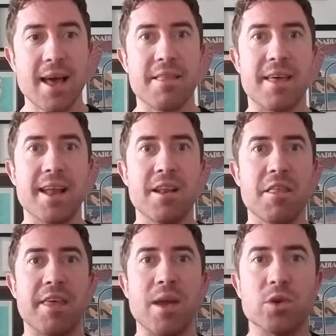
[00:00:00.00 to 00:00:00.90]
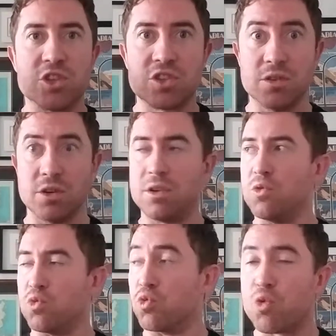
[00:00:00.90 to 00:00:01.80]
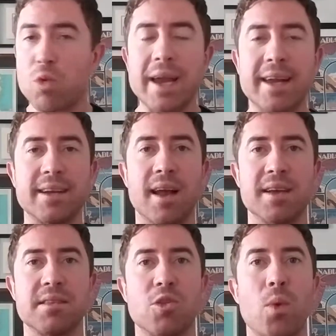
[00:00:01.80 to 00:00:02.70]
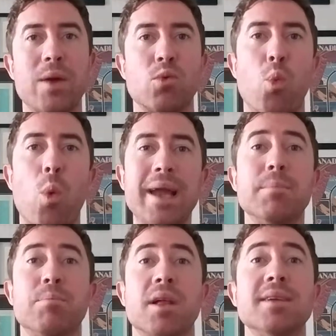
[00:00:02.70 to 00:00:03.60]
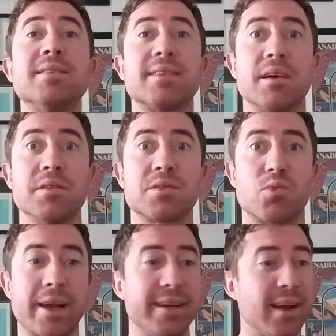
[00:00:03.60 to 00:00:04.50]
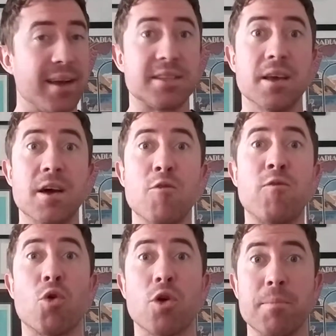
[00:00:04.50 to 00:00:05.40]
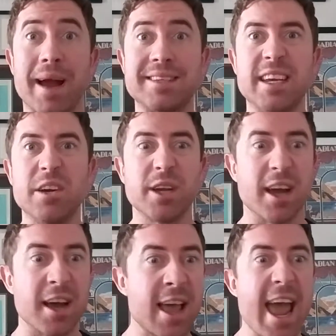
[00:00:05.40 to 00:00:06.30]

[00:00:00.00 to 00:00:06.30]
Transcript: then they would recognize it the way white blood cells recognize foreign bacteria